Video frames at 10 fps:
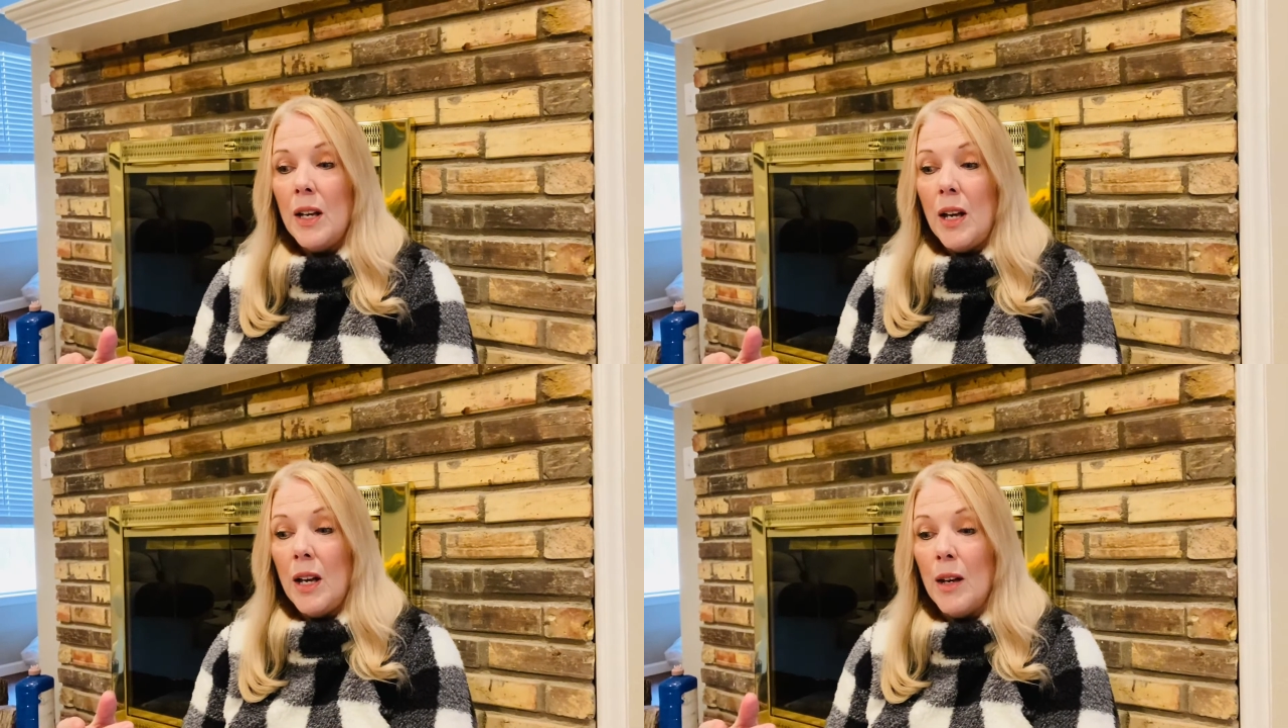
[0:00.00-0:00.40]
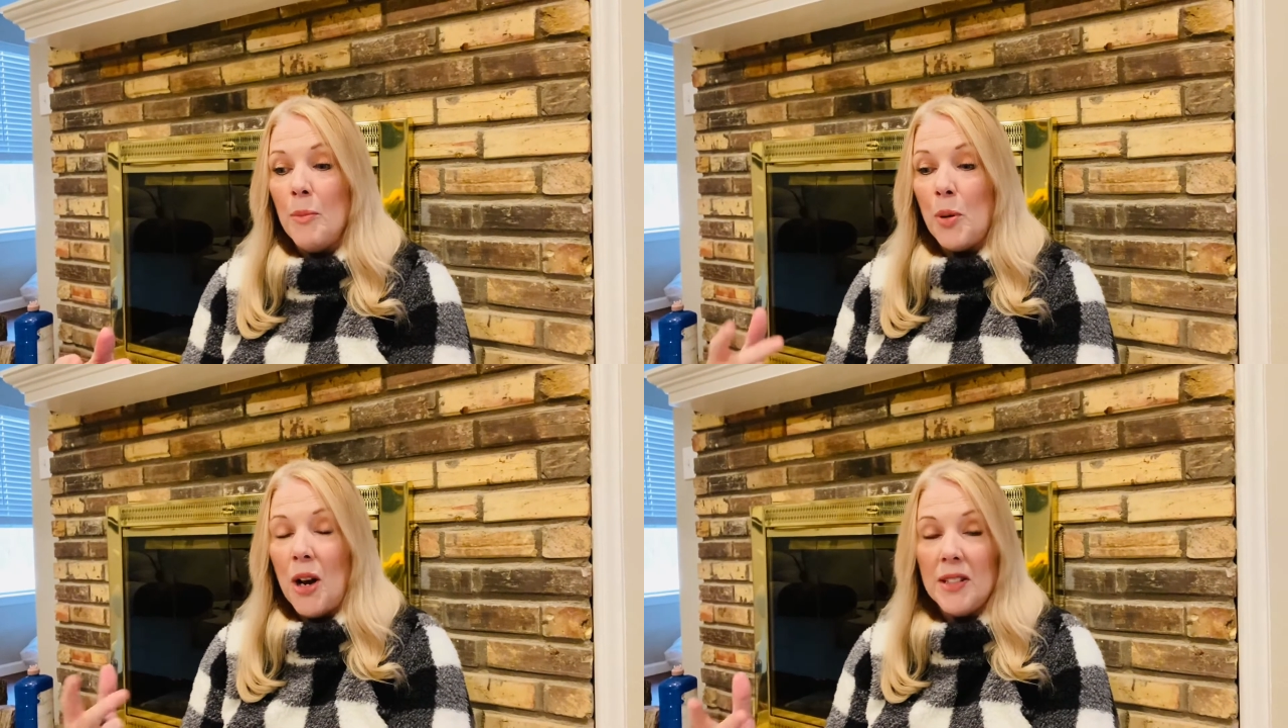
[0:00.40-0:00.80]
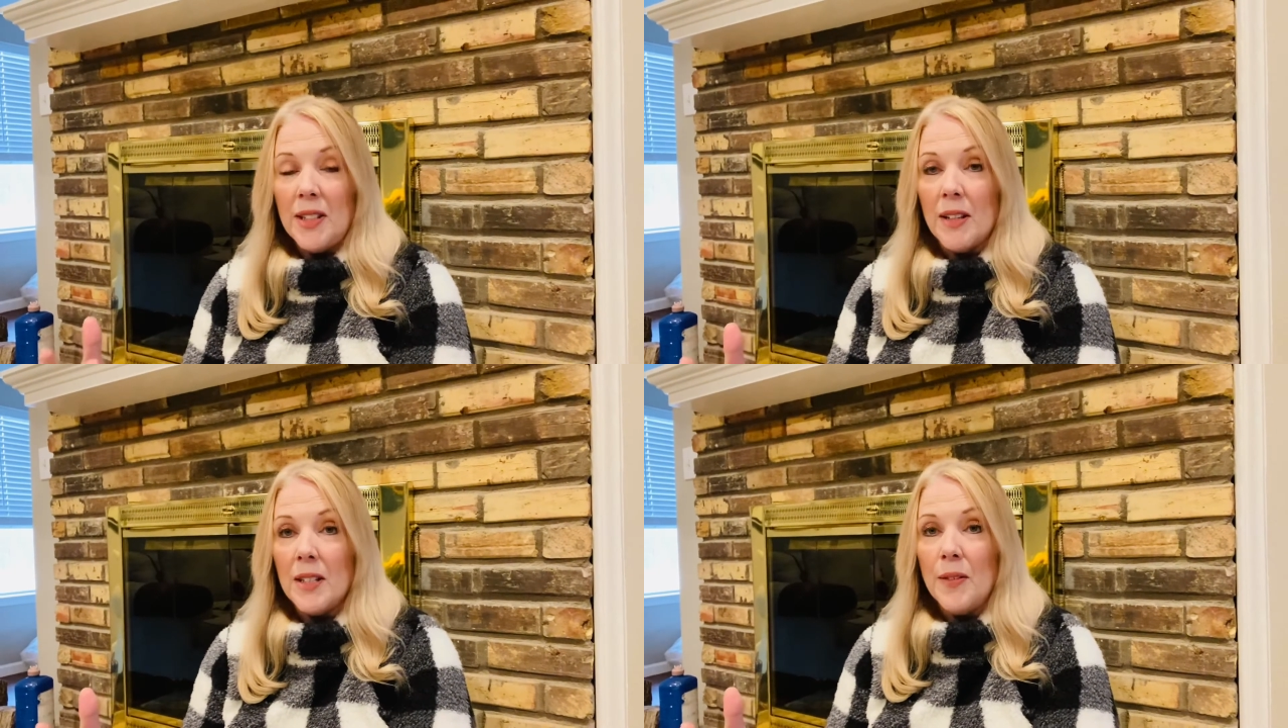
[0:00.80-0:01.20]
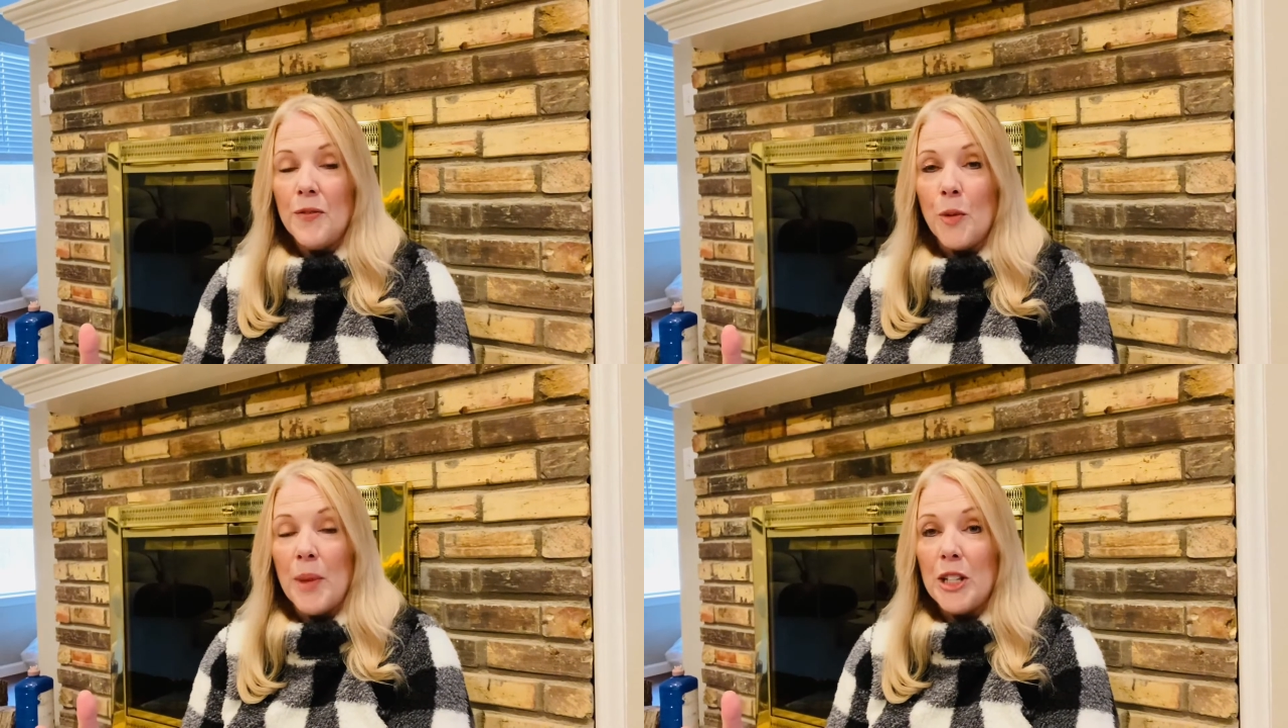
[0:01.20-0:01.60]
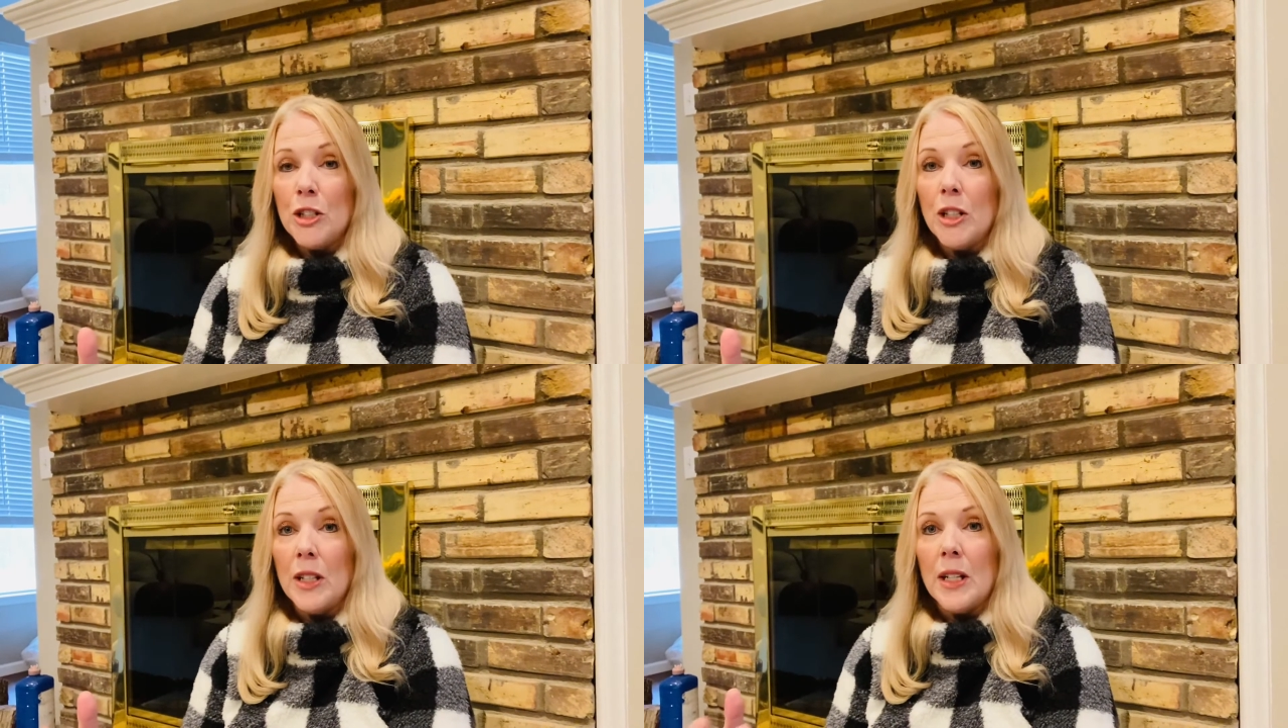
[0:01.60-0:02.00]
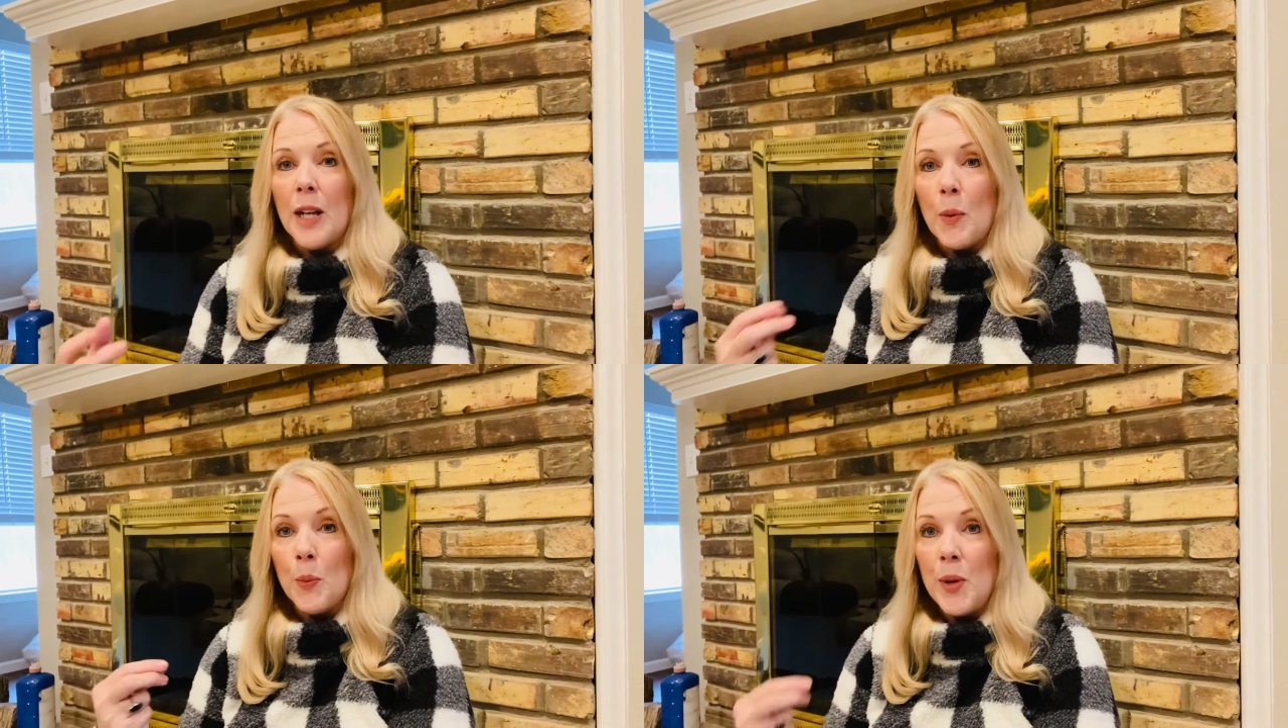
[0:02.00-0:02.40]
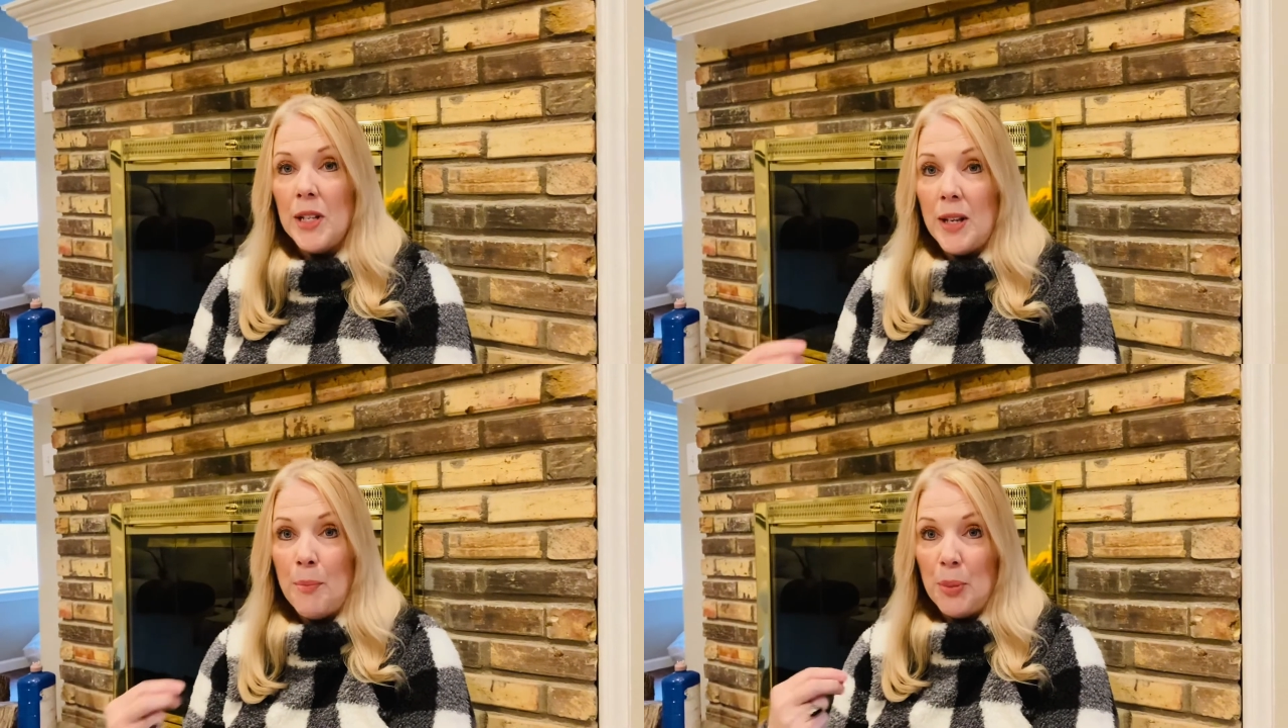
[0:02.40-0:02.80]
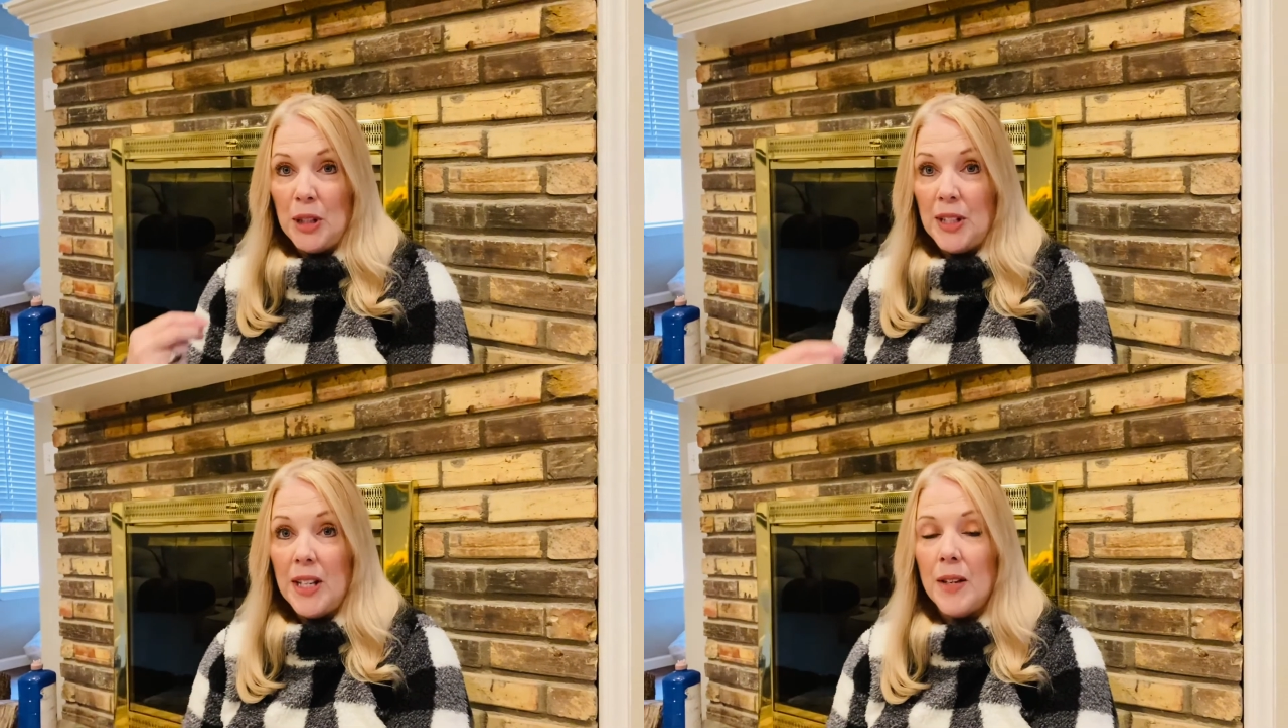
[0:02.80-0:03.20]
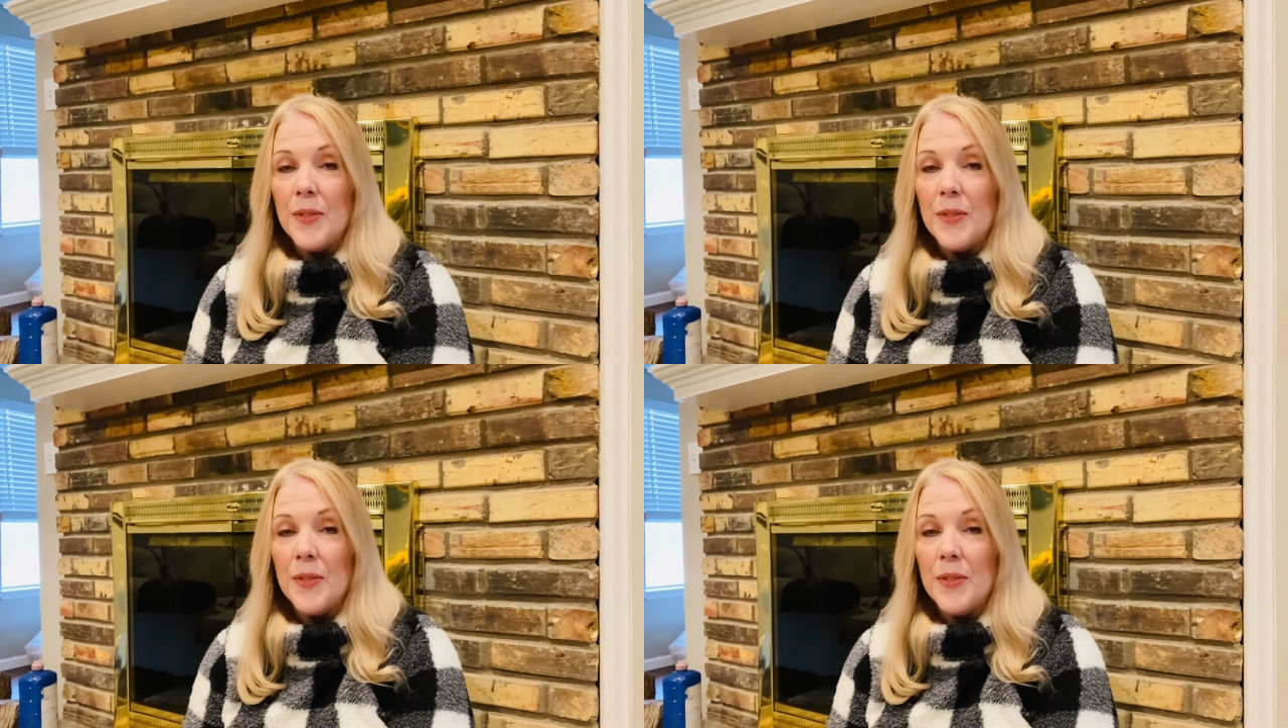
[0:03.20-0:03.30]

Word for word: uh, process information. And I really believe